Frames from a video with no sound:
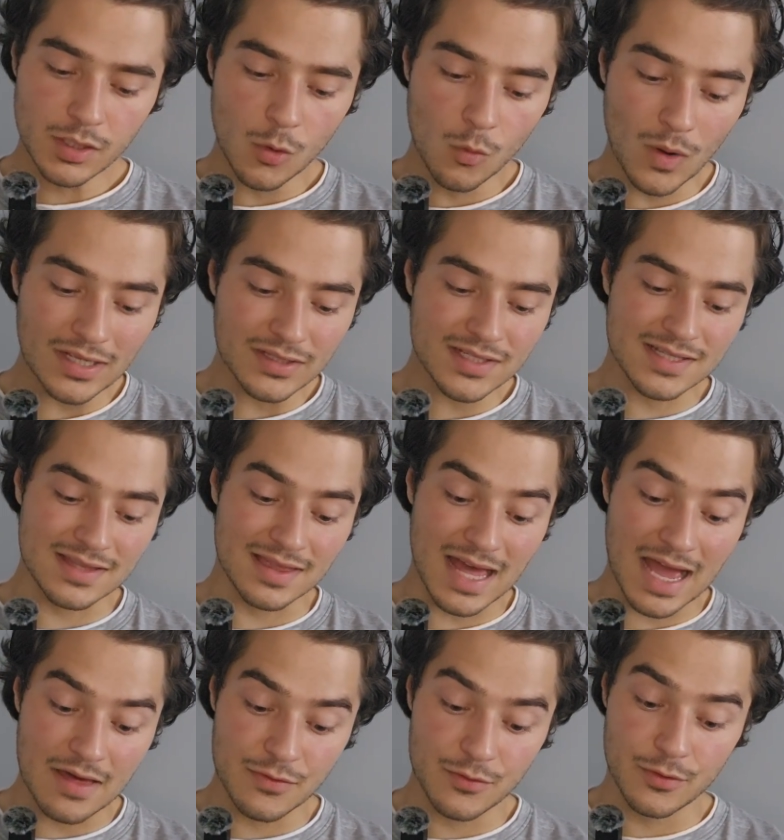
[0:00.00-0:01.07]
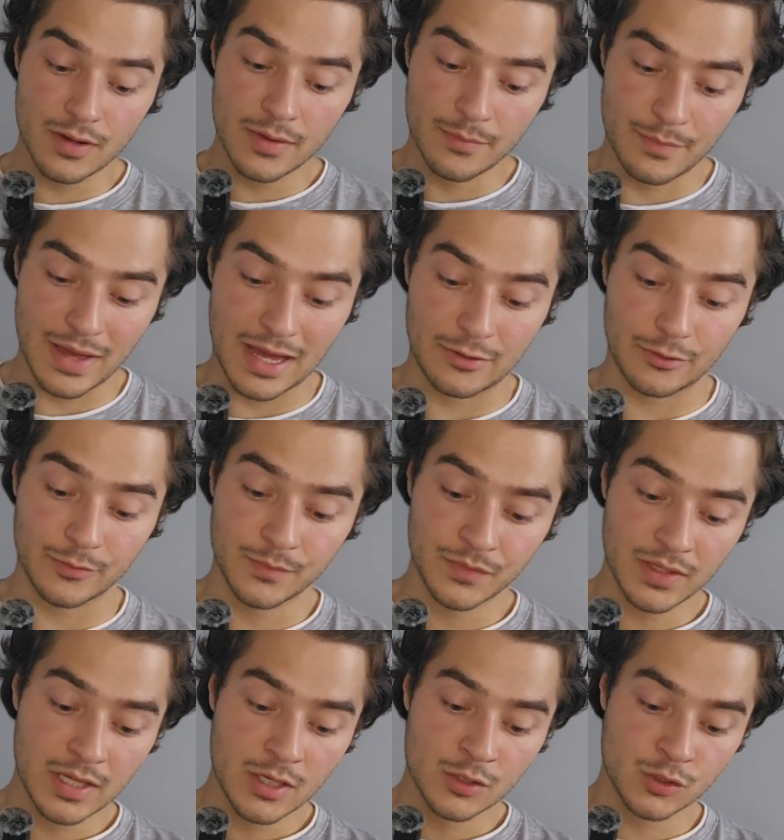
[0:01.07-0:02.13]
Why does lather matter?
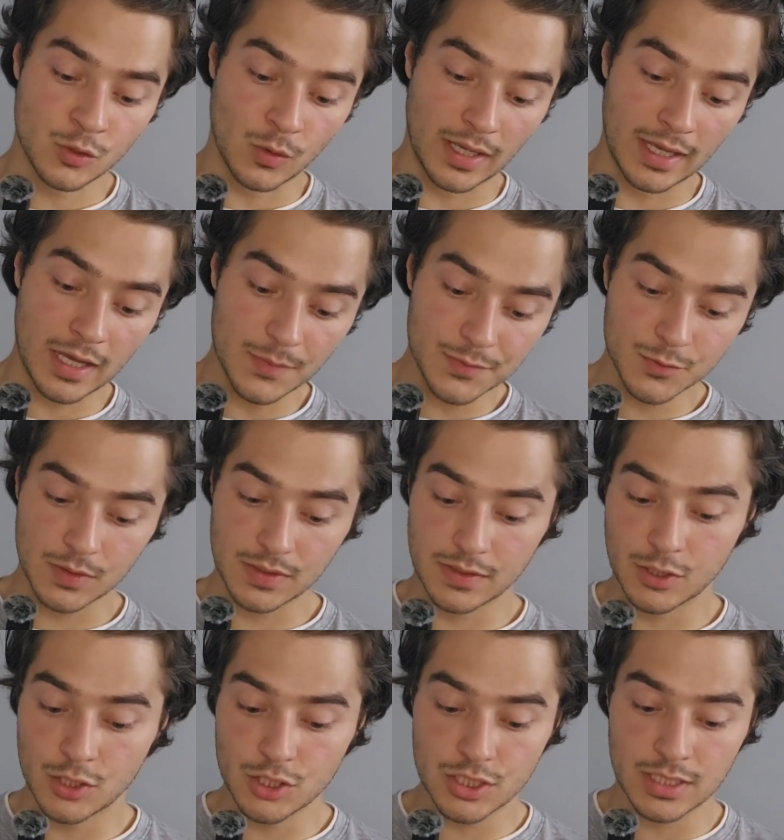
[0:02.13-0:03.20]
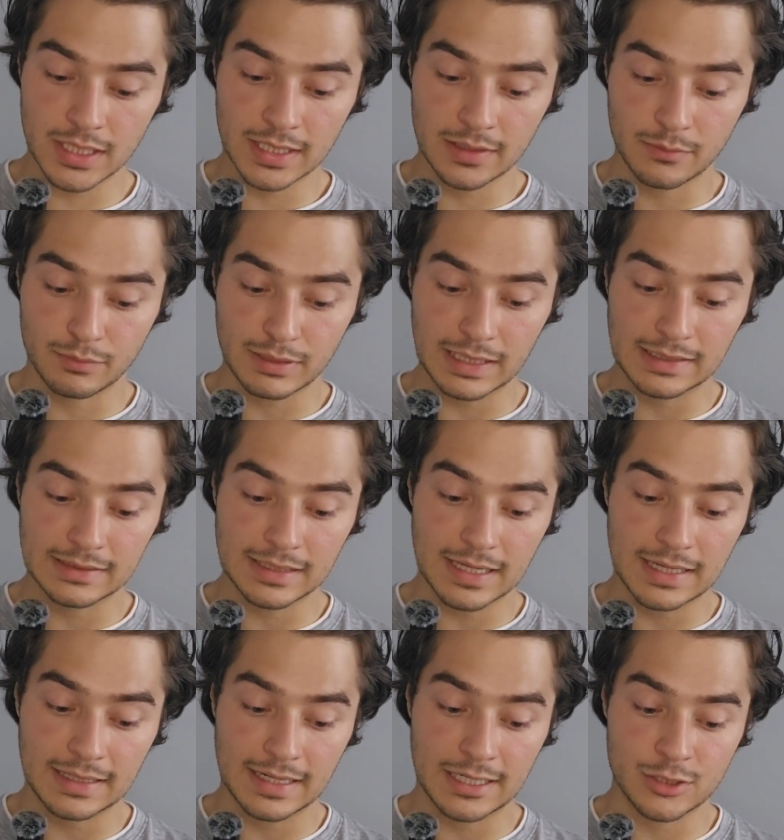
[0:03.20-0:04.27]
So it helps with cushioning, blade
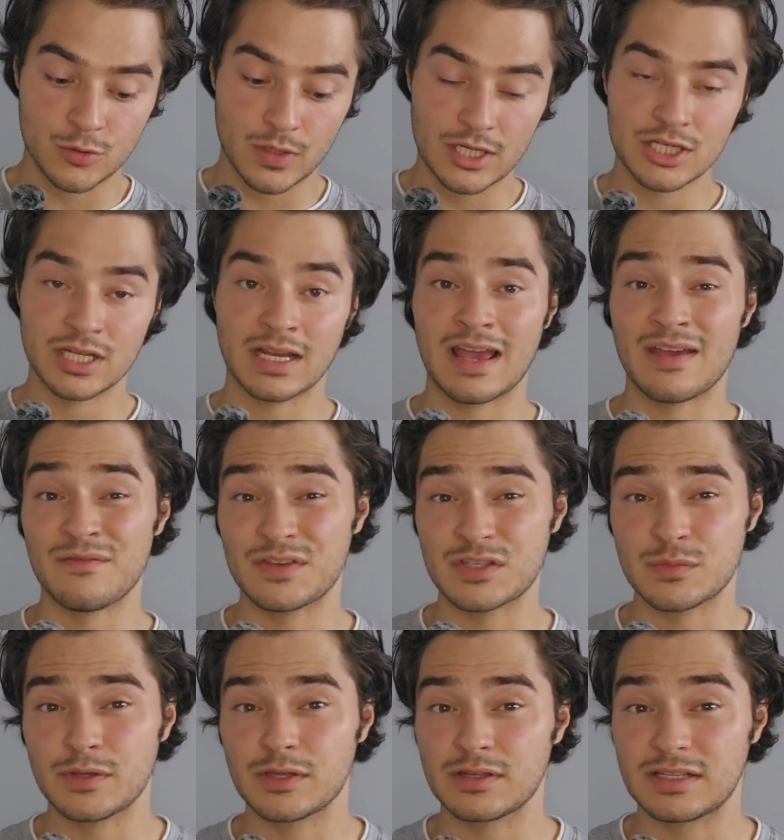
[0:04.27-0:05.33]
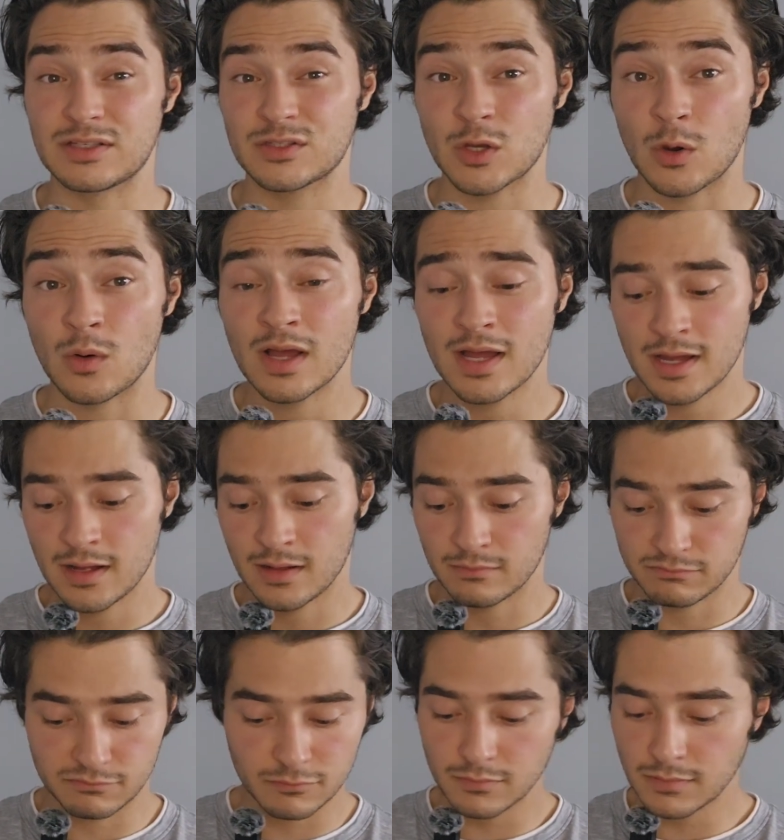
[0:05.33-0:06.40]
glide, hydration, and visibility. So
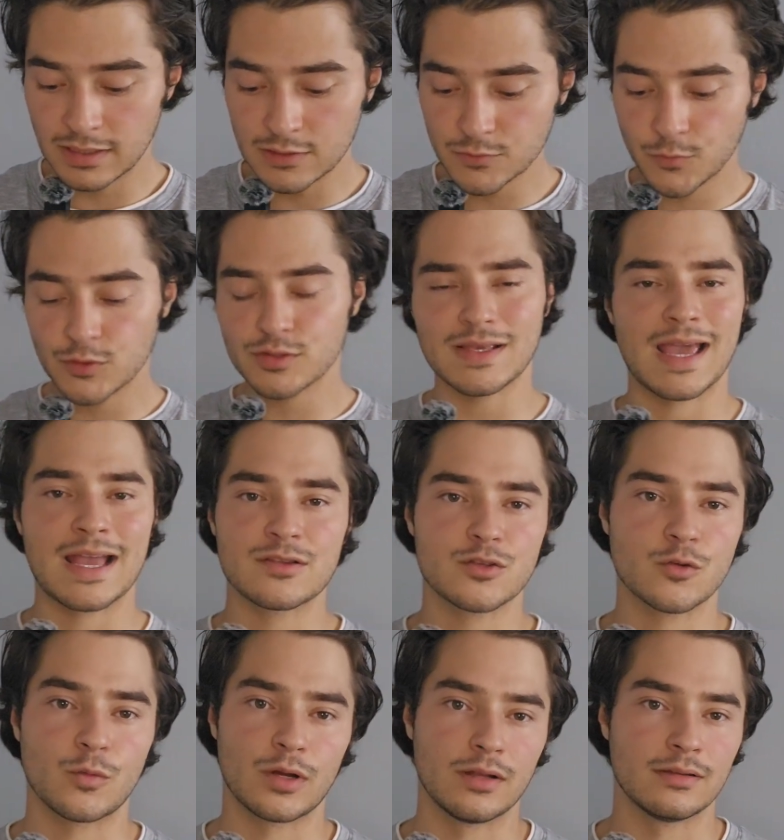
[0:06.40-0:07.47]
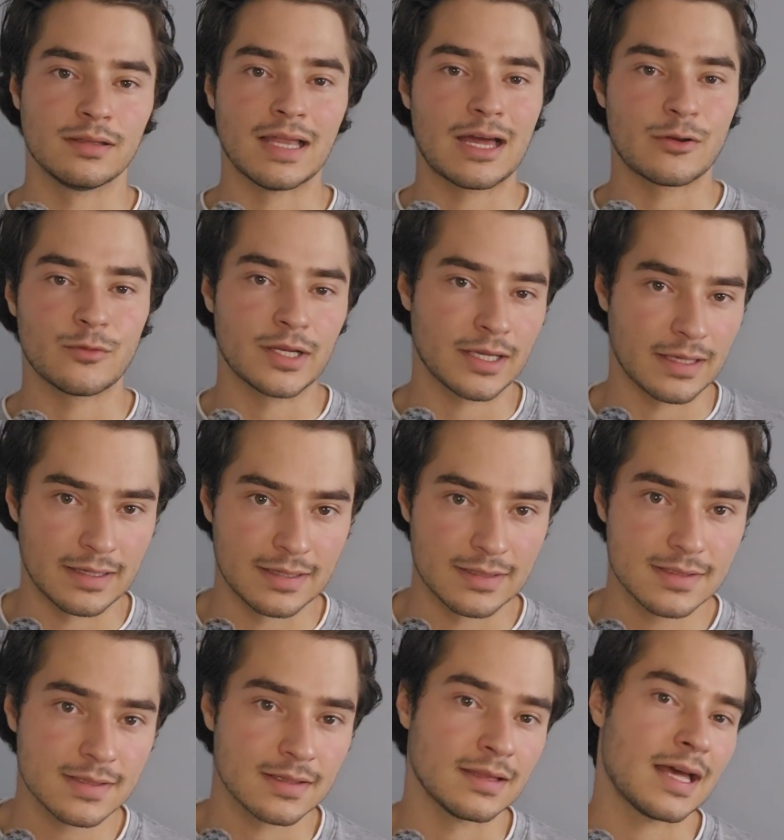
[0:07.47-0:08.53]
let's first answer what lathering
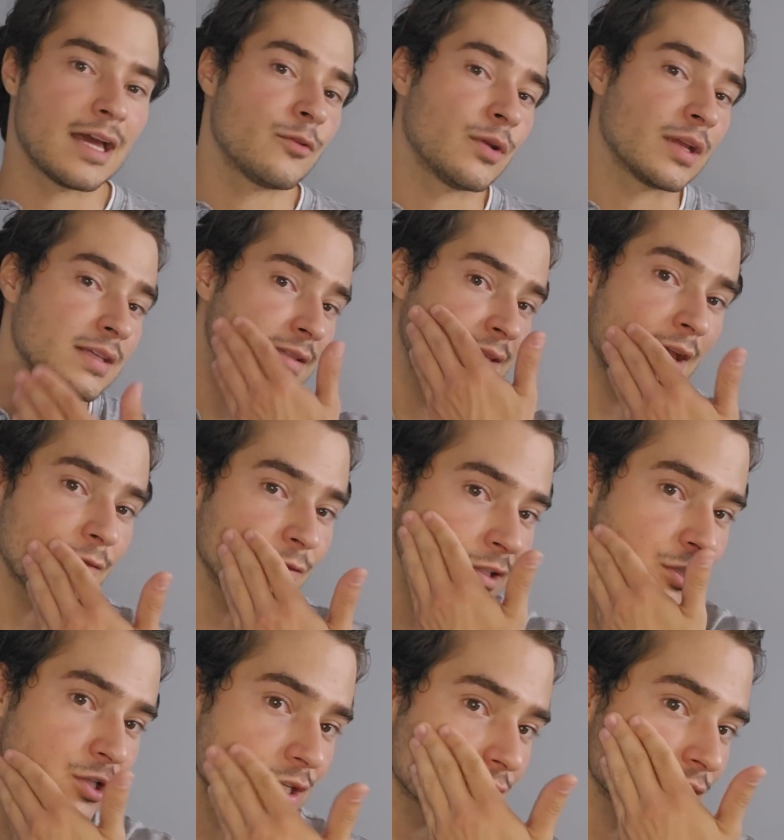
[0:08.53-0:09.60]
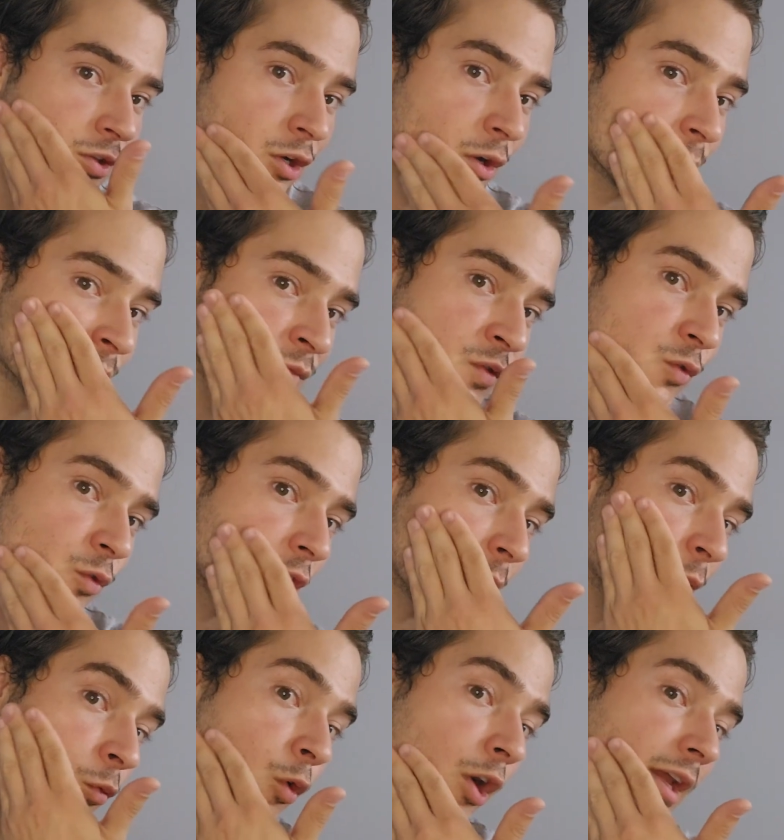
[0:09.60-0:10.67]
is. Lathering is definitely just, sort of
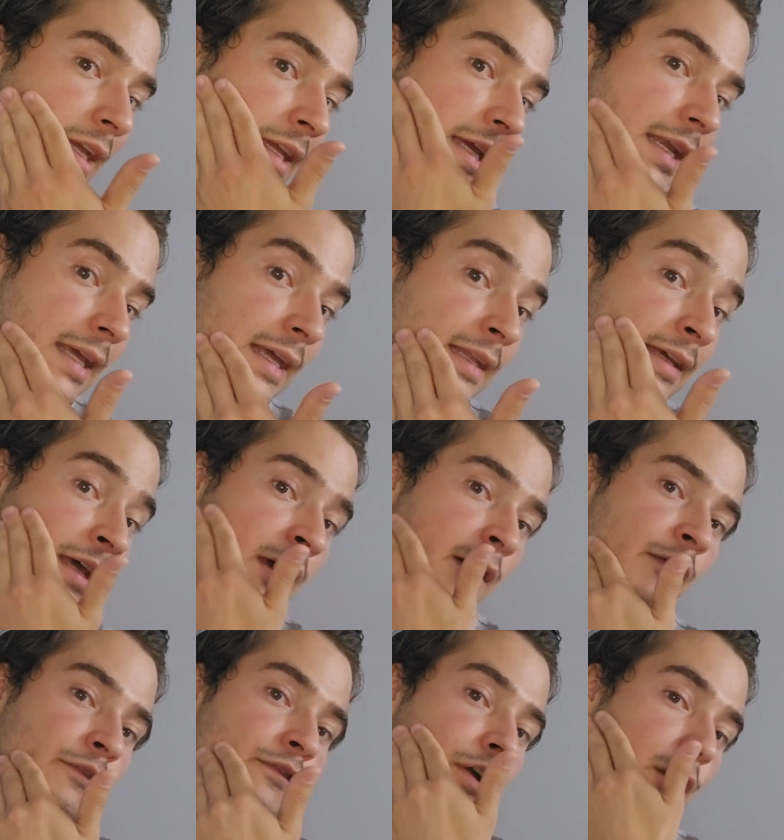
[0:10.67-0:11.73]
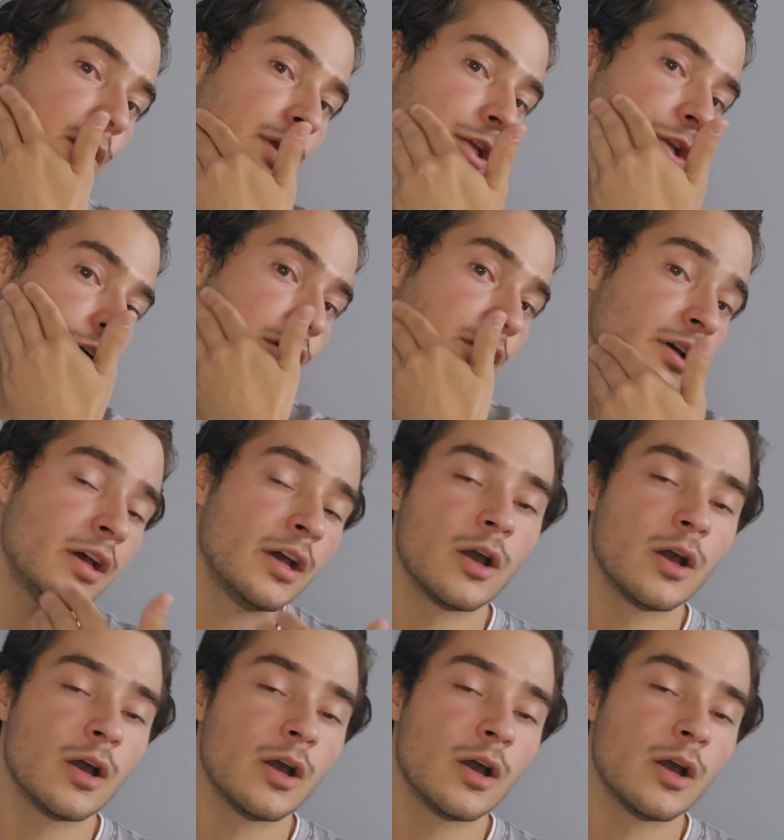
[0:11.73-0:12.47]
working it in very good